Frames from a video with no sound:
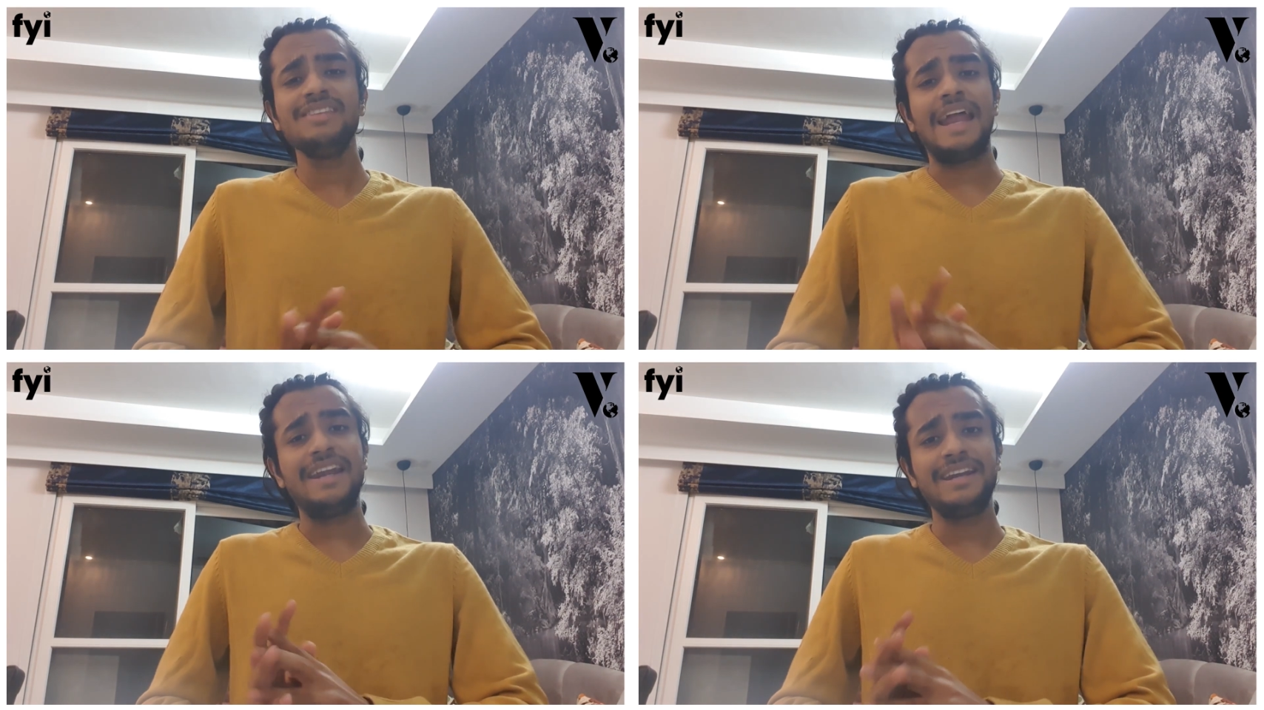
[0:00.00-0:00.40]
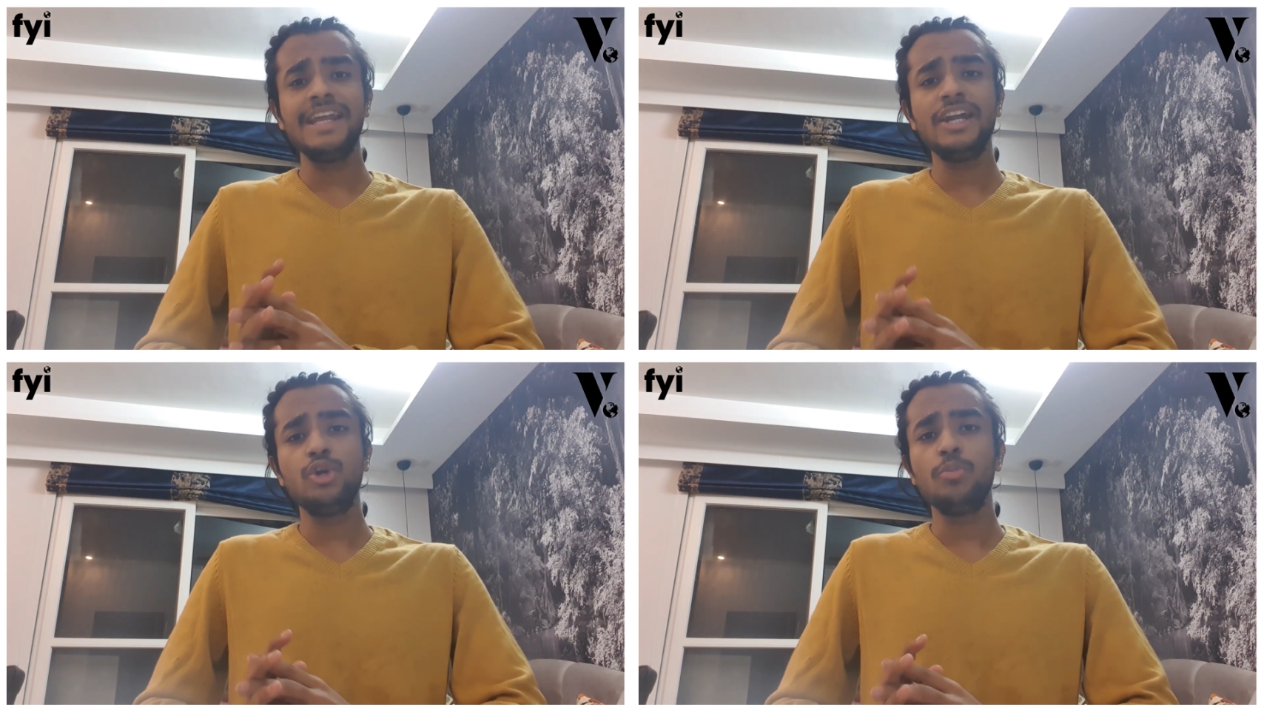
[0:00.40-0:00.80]
entry
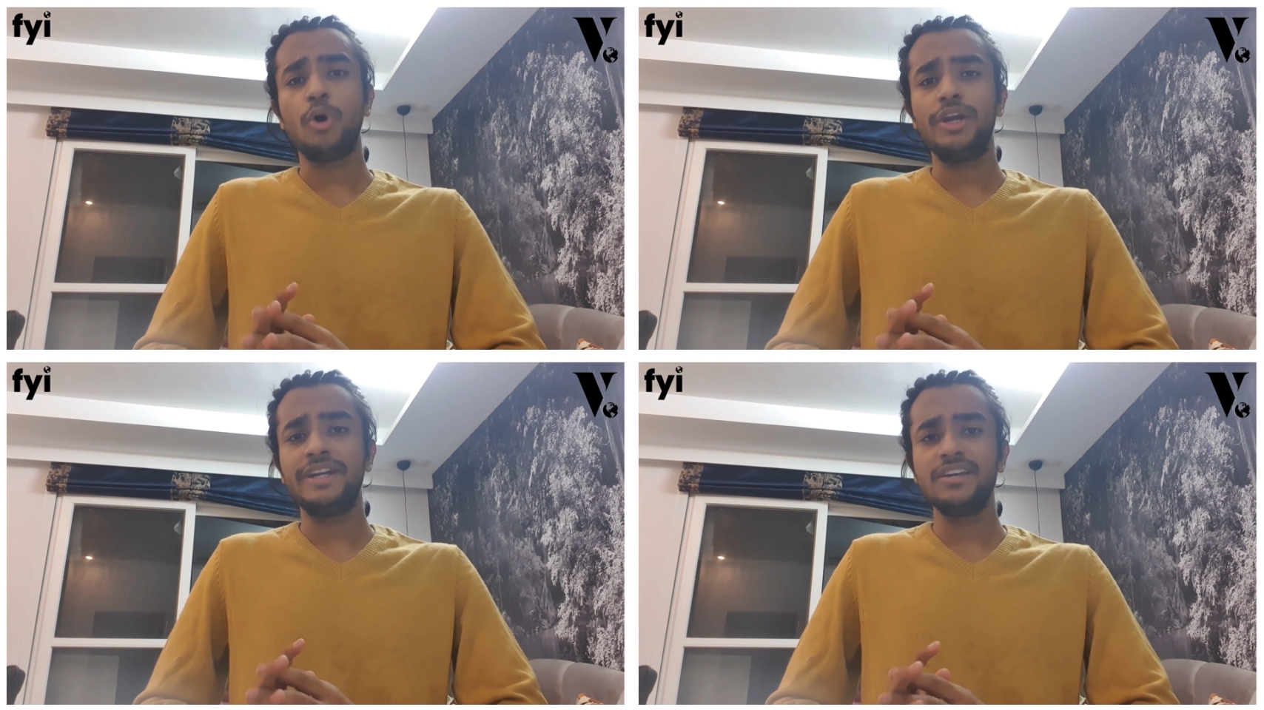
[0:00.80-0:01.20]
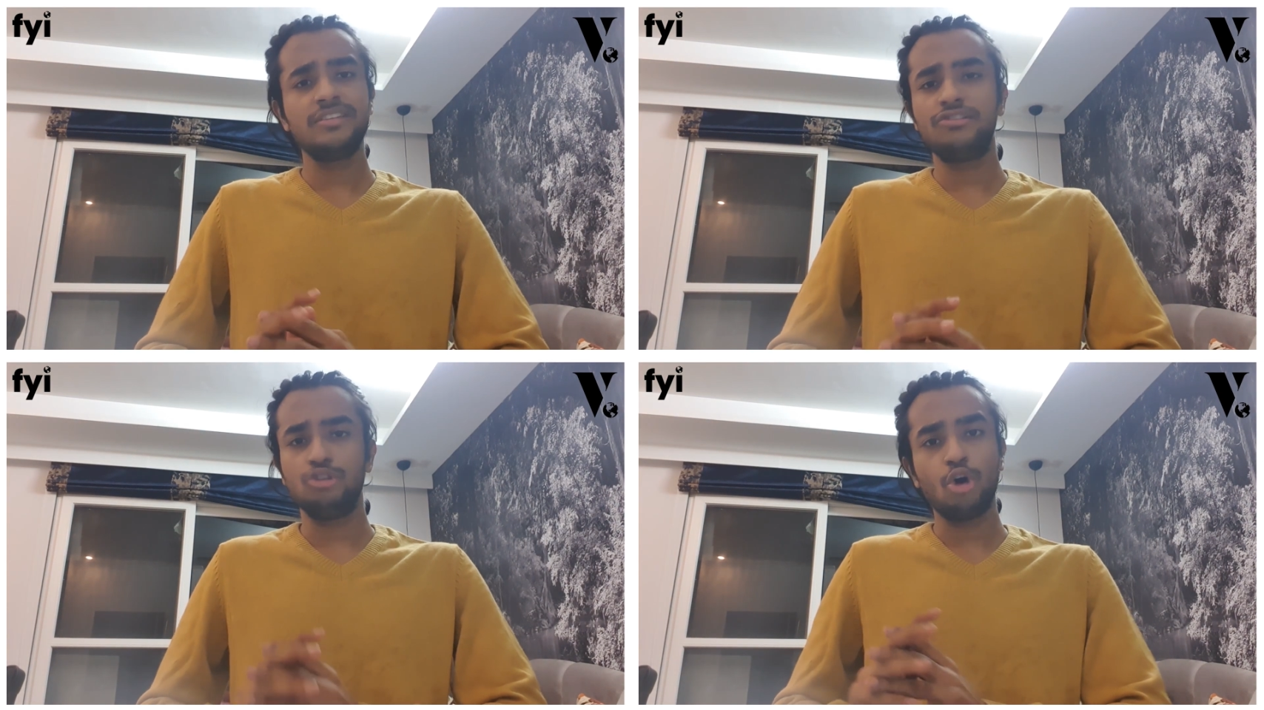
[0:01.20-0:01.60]
into politics
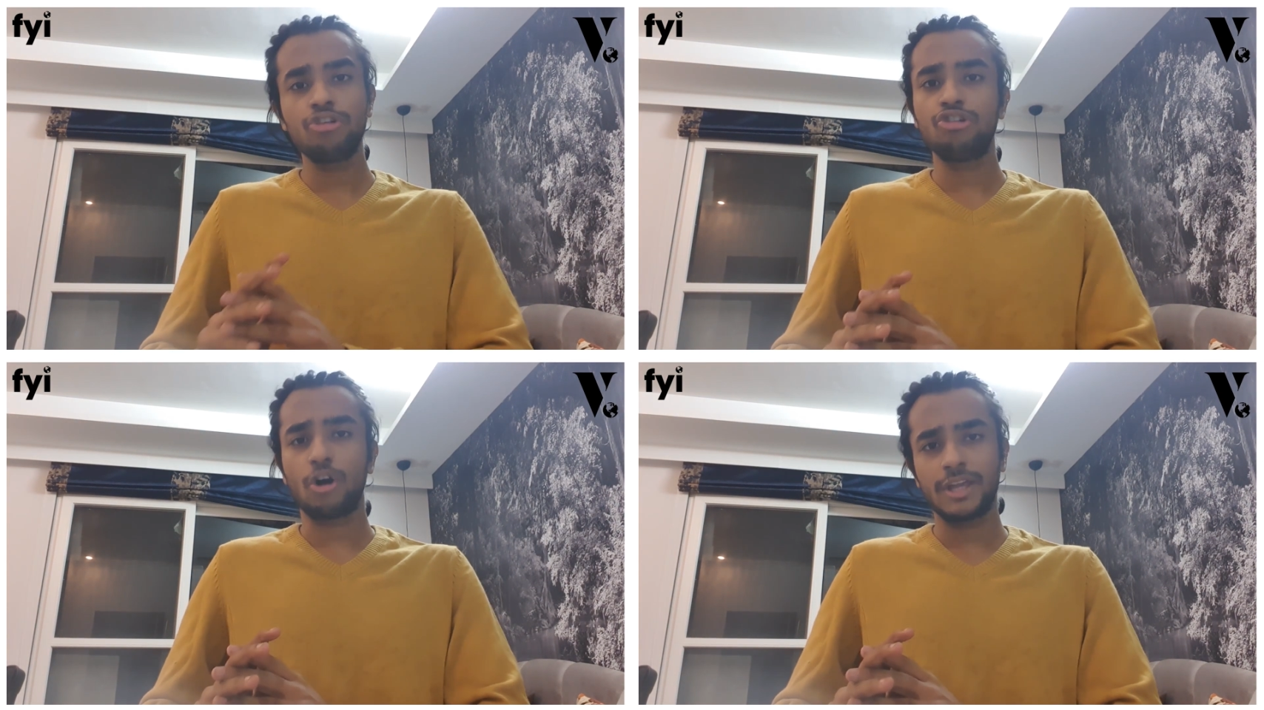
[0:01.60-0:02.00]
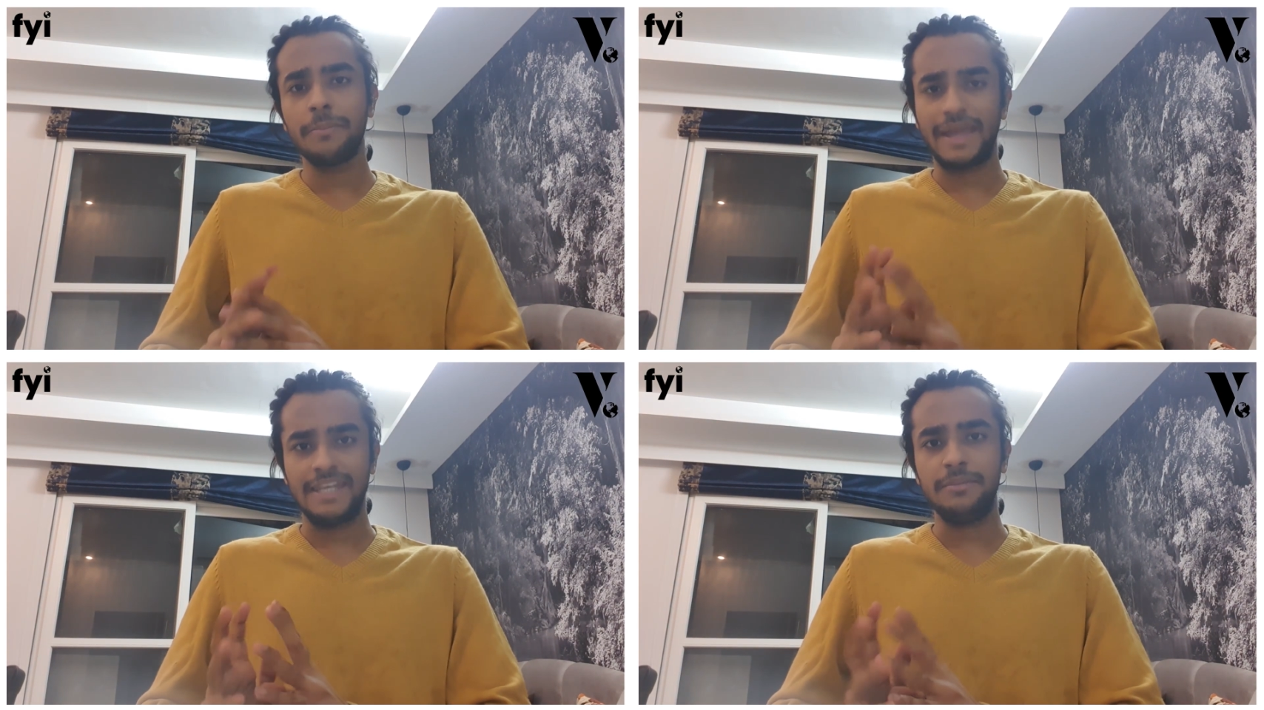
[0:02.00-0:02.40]
is not shocking
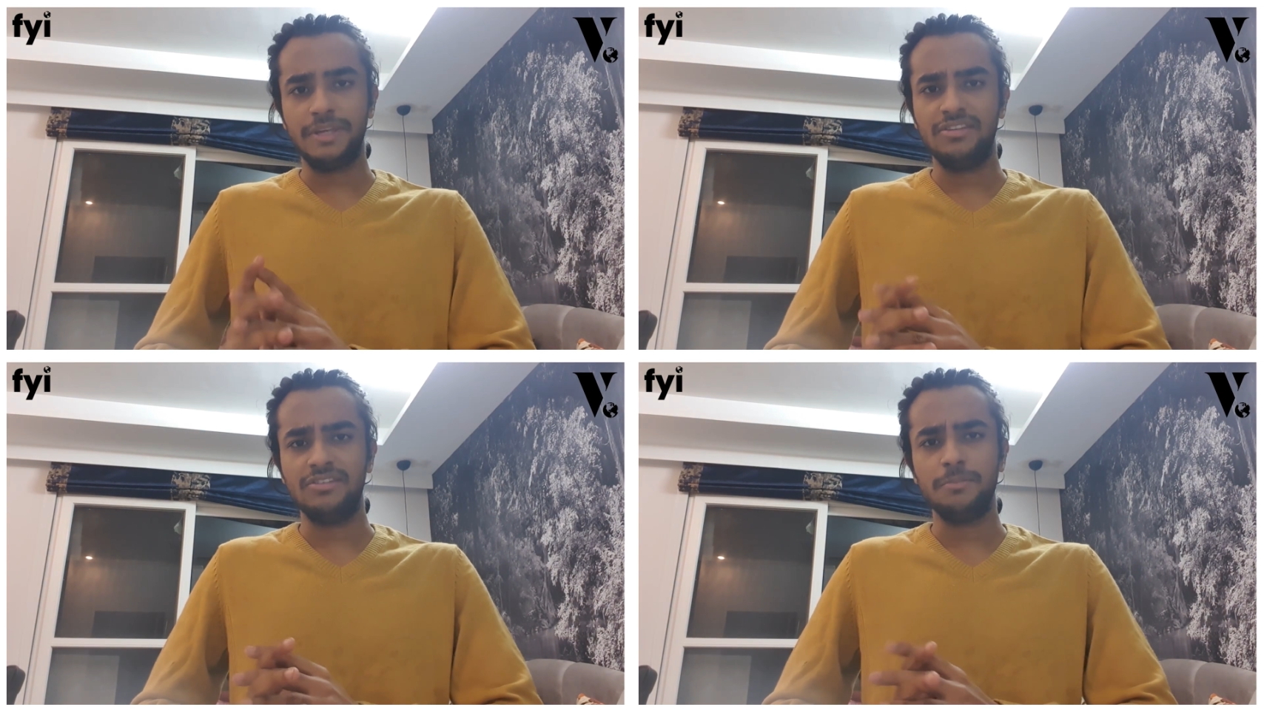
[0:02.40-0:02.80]
by any means.